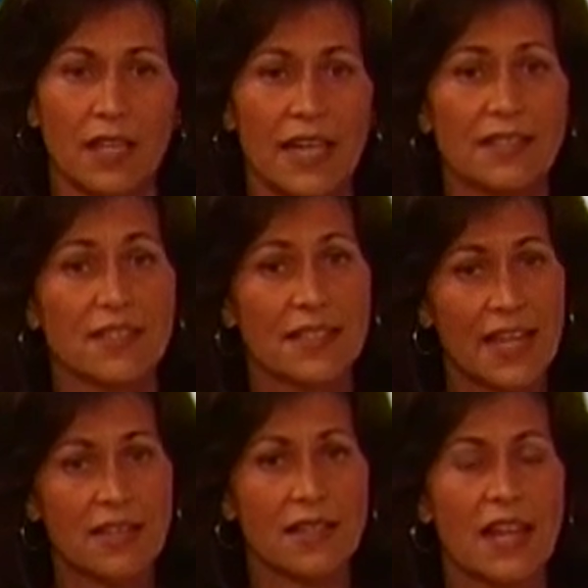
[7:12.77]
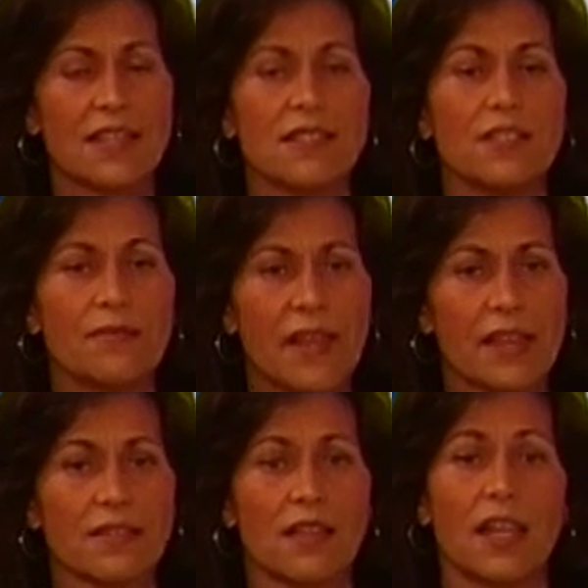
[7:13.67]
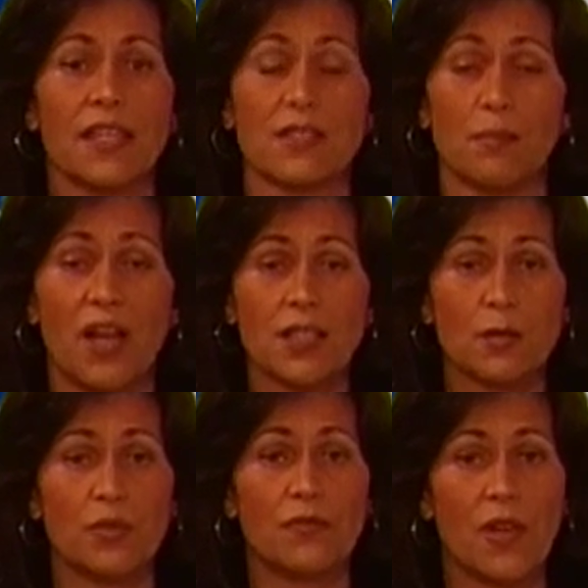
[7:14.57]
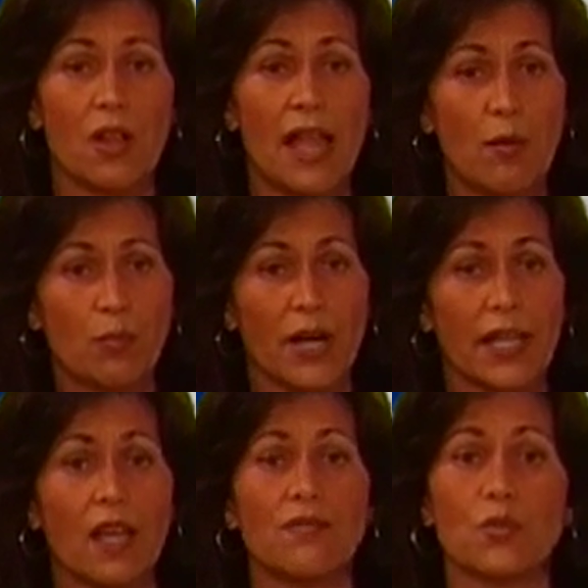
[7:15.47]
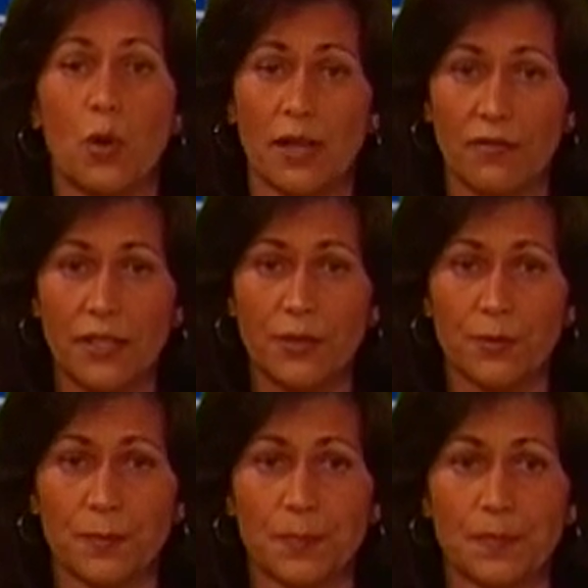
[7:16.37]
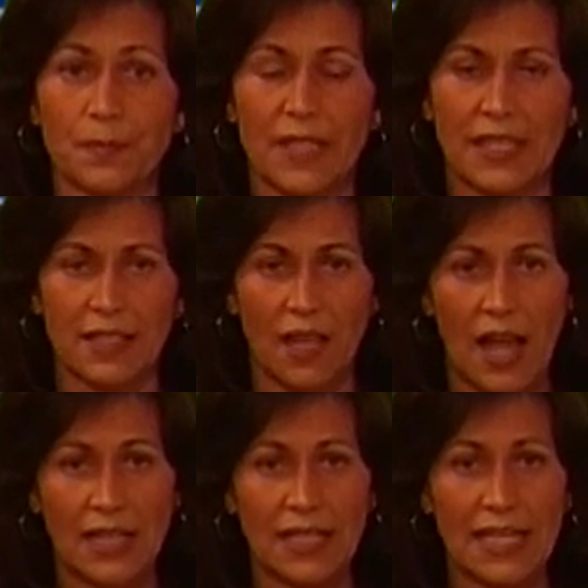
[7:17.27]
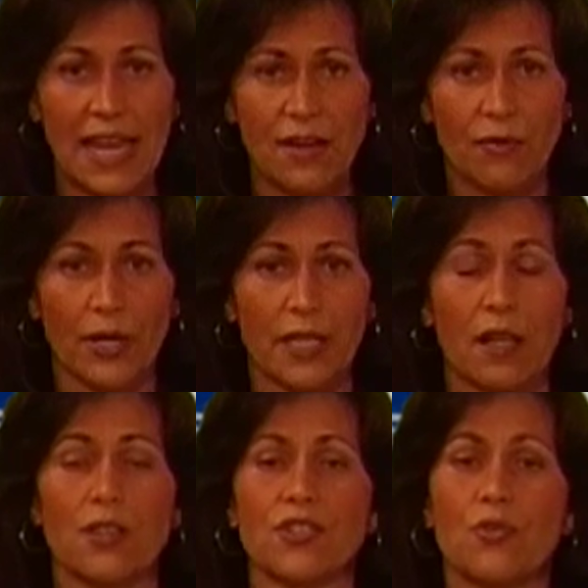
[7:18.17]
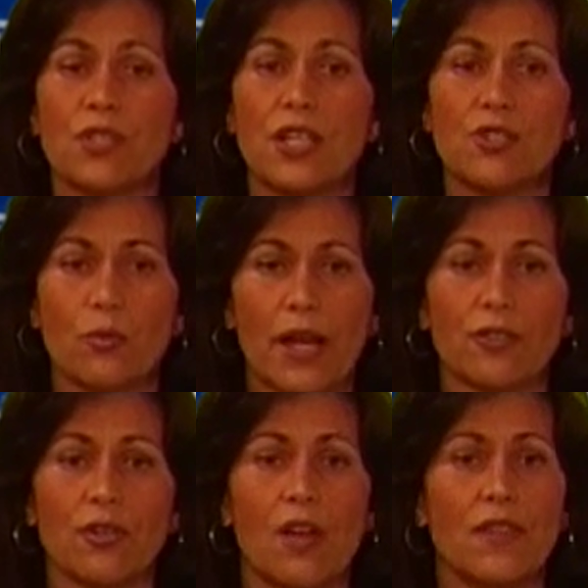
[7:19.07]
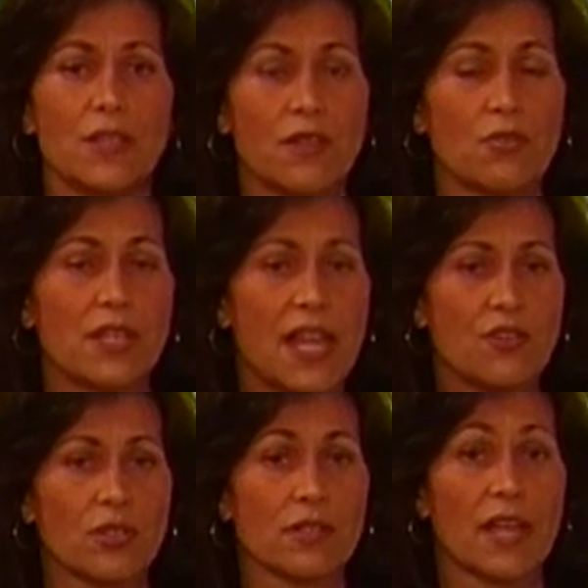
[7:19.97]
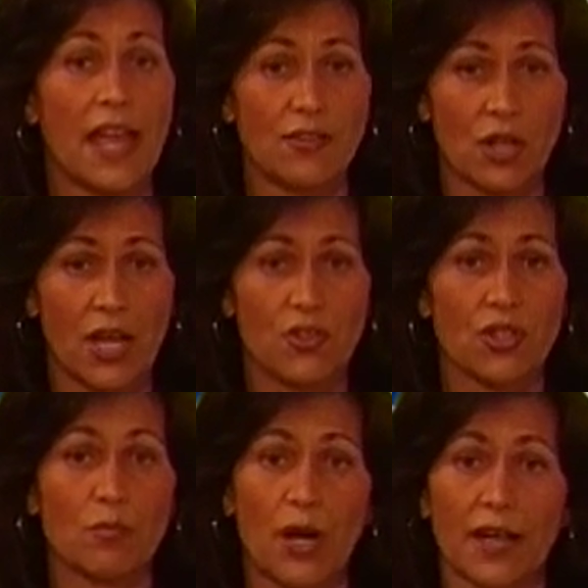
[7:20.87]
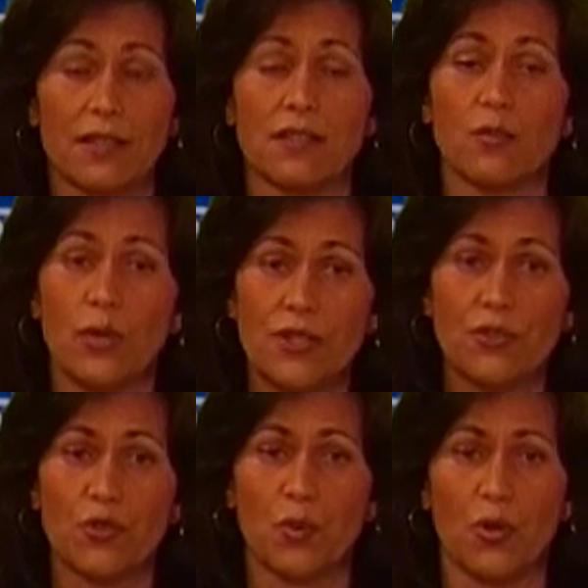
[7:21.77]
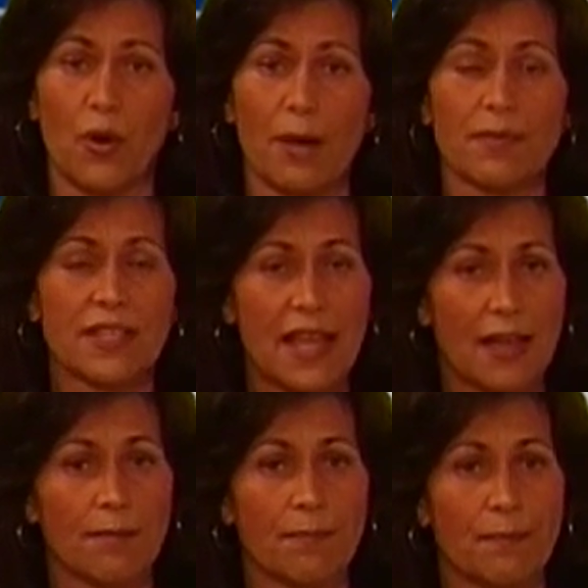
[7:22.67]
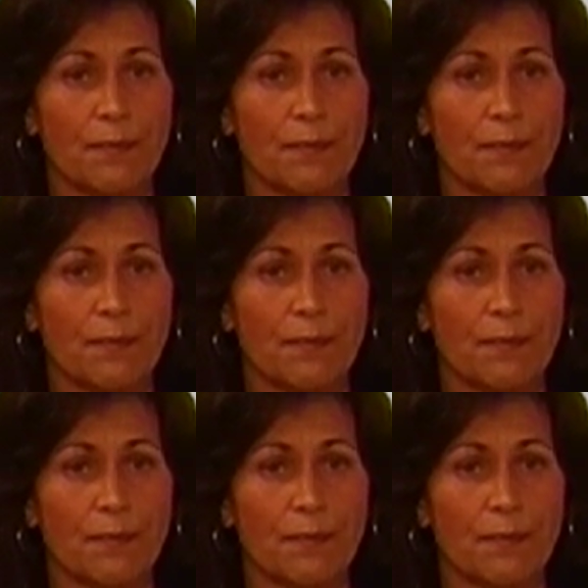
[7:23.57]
It's intended as a defense against a possible fall outbreak of swine flu. Eileen Avery, Associate Director of the Association's Education, Practice, and Research Program, said